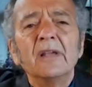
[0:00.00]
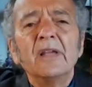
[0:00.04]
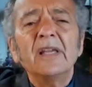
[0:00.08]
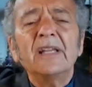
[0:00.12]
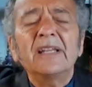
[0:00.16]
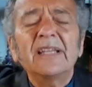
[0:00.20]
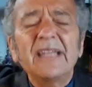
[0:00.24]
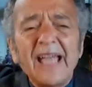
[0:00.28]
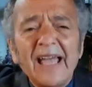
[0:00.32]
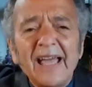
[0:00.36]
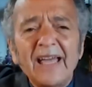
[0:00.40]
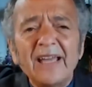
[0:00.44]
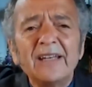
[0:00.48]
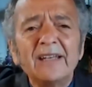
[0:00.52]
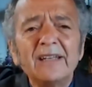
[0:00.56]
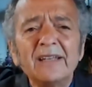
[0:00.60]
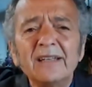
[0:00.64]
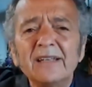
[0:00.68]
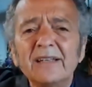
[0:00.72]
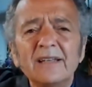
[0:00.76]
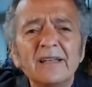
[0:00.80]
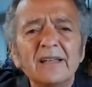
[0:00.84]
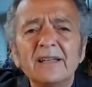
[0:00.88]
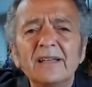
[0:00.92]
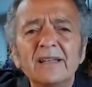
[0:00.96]

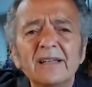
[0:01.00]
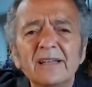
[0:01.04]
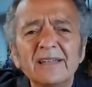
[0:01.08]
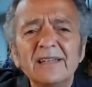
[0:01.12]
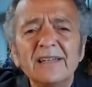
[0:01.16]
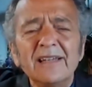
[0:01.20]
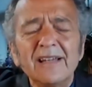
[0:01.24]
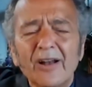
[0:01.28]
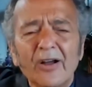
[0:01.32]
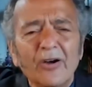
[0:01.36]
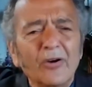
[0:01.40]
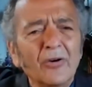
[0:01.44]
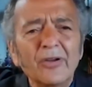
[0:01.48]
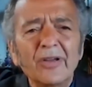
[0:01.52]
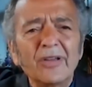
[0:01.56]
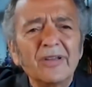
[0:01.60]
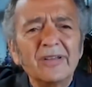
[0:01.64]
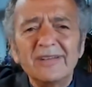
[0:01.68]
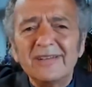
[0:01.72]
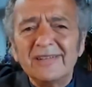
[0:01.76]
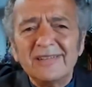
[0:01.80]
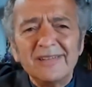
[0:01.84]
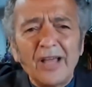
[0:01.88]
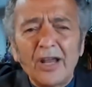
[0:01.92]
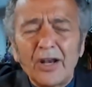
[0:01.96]
Again,
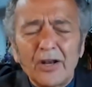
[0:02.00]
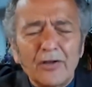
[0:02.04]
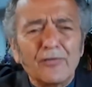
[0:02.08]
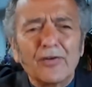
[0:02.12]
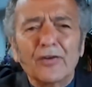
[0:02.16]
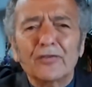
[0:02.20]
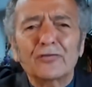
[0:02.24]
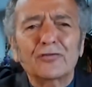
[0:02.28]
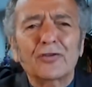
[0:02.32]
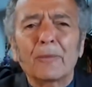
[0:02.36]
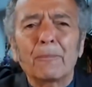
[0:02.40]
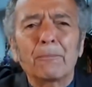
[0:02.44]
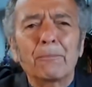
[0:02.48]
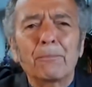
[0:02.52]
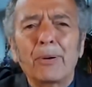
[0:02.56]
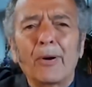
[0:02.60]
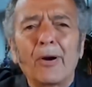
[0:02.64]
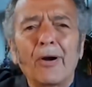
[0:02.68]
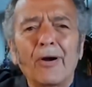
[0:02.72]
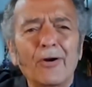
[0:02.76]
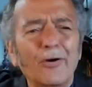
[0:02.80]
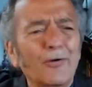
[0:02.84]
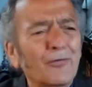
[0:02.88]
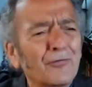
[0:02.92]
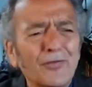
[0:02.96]
none of us are
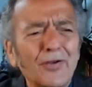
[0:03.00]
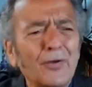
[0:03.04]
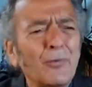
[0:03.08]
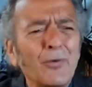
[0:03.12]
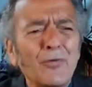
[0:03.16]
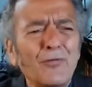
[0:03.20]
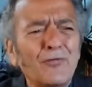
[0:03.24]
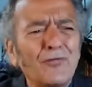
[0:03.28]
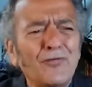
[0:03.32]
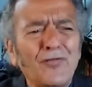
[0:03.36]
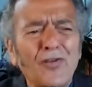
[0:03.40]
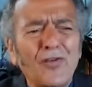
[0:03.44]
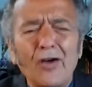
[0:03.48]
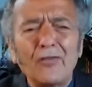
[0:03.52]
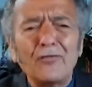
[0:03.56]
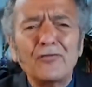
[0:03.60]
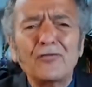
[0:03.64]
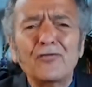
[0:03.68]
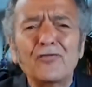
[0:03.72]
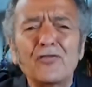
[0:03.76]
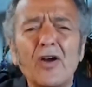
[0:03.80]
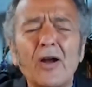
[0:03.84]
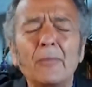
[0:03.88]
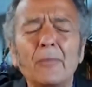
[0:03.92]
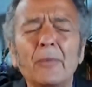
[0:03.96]
perfect. We're far
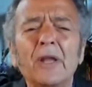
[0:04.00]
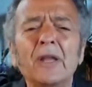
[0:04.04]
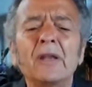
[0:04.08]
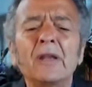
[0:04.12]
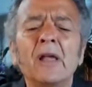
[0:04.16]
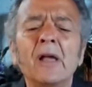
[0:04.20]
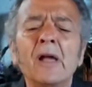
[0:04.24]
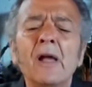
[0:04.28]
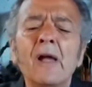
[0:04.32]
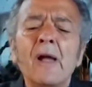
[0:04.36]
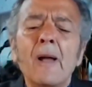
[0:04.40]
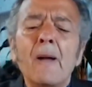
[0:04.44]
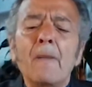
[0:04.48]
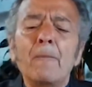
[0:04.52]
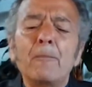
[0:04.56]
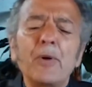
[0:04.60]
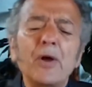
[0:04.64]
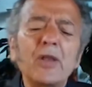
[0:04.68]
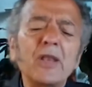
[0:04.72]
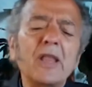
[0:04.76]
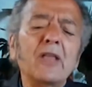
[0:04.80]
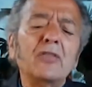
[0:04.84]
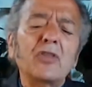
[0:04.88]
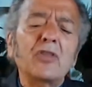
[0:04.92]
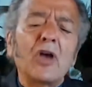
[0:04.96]
from it.
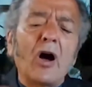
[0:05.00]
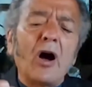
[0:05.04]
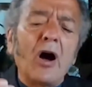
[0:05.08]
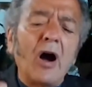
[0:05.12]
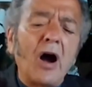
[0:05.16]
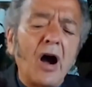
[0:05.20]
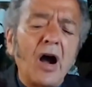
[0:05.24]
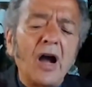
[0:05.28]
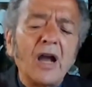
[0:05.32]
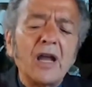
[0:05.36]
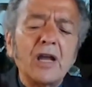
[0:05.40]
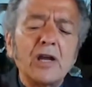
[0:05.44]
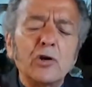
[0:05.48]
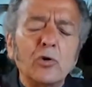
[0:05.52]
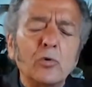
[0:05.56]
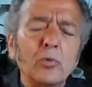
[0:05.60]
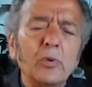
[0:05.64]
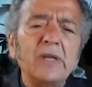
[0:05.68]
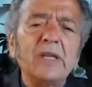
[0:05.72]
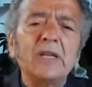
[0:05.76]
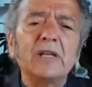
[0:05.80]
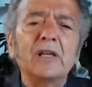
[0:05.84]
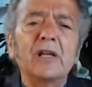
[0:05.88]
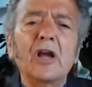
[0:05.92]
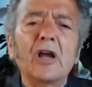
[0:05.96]
But the higher
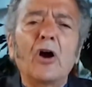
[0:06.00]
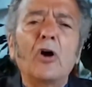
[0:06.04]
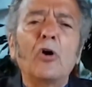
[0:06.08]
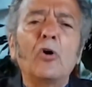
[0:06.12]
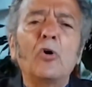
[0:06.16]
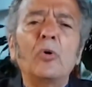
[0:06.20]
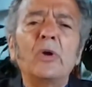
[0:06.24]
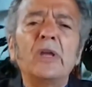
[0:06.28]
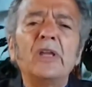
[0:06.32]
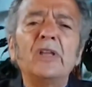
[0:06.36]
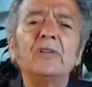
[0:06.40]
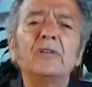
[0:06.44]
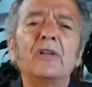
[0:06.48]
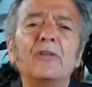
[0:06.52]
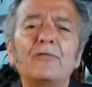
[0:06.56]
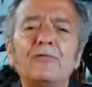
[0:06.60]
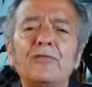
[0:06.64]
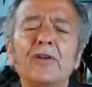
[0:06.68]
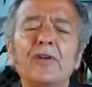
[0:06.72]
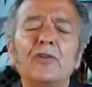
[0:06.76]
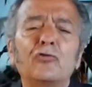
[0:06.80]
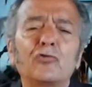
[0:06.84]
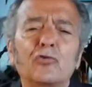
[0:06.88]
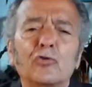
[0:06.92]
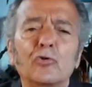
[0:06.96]
we go
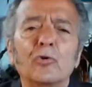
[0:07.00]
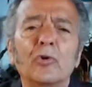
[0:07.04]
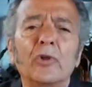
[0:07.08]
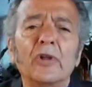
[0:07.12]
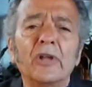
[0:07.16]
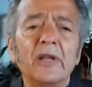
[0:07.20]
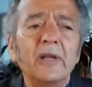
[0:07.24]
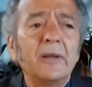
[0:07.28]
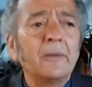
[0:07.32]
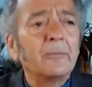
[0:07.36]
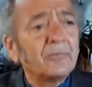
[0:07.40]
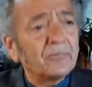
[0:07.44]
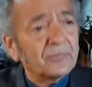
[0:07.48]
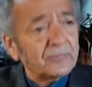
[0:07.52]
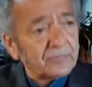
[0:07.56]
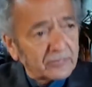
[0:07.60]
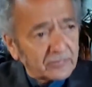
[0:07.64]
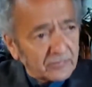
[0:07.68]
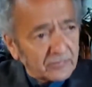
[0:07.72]
individually,